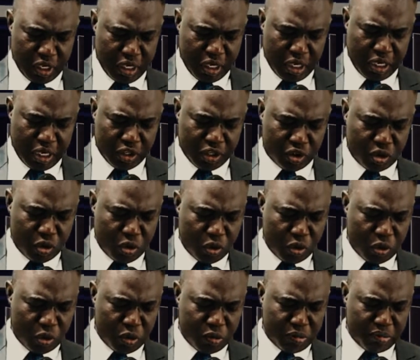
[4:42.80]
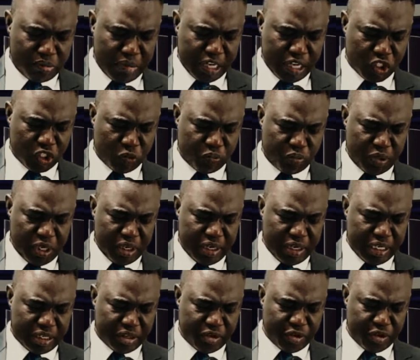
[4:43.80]
And so my
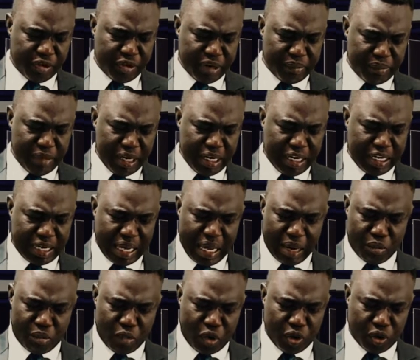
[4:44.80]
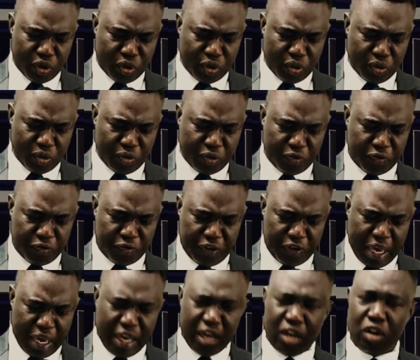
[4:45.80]
spirit remained among you.
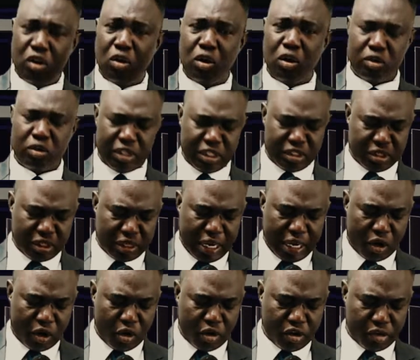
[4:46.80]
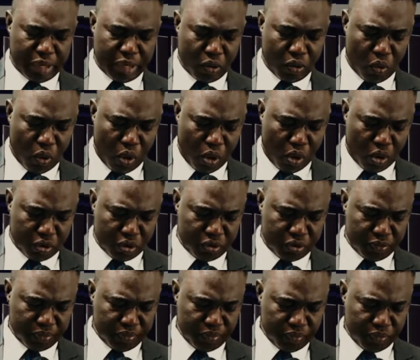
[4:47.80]
Fear ye not. This is an encouragement word.
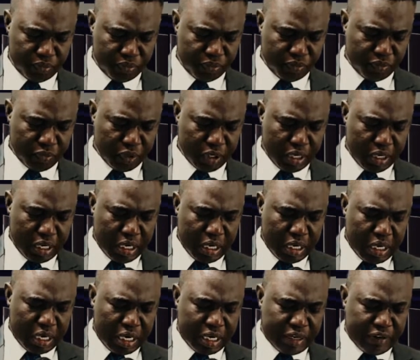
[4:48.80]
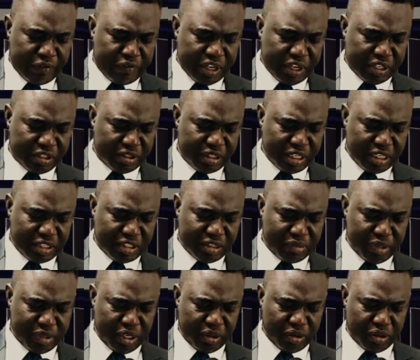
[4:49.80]
And in verse six, it
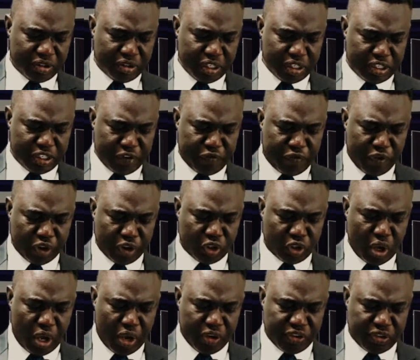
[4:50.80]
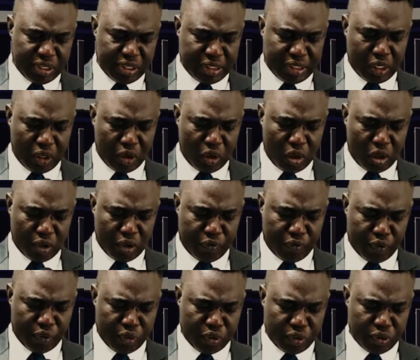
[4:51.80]
begins to say, say for thus said the Lord of
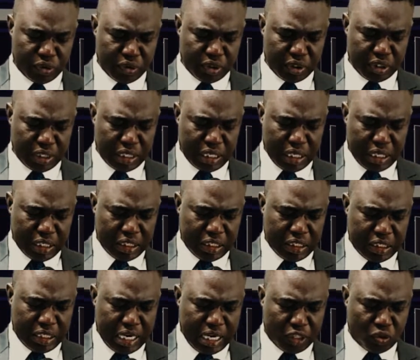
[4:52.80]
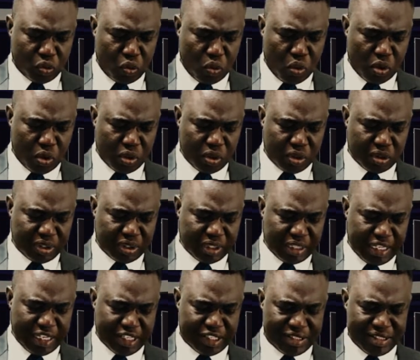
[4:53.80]
hosts, yet once
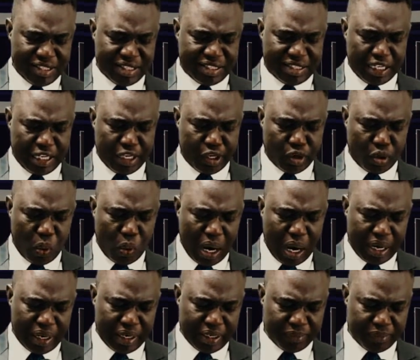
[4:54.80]
it is a little while,